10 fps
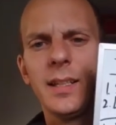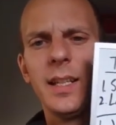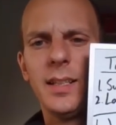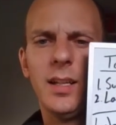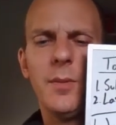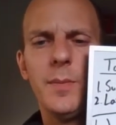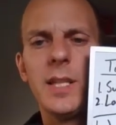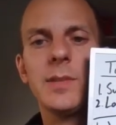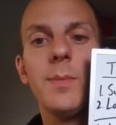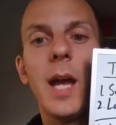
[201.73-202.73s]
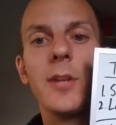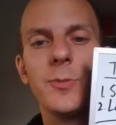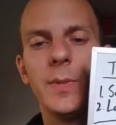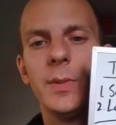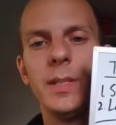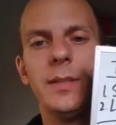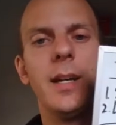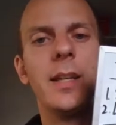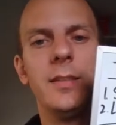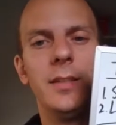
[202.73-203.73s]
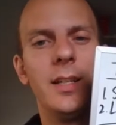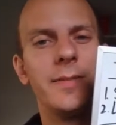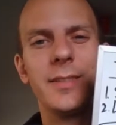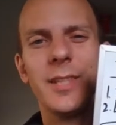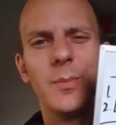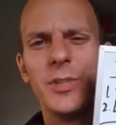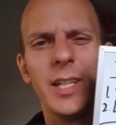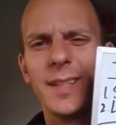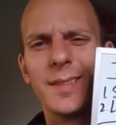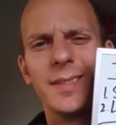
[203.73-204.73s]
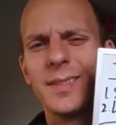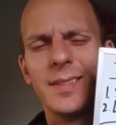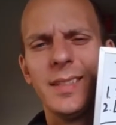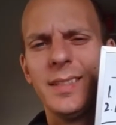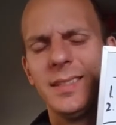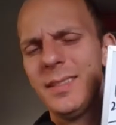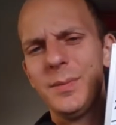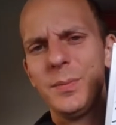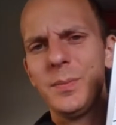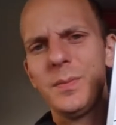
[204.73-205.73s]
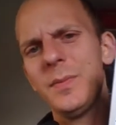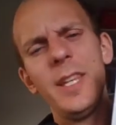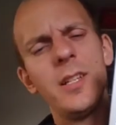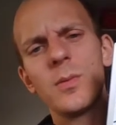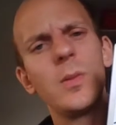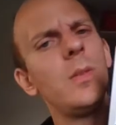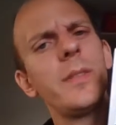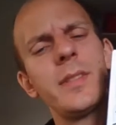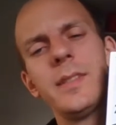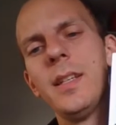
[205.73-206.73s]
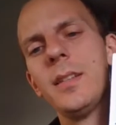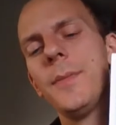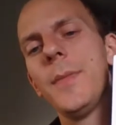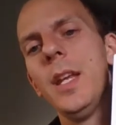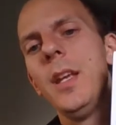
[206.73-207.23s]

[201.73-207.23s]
kind of a mismatch between not enough subjects and theta roles, etc.,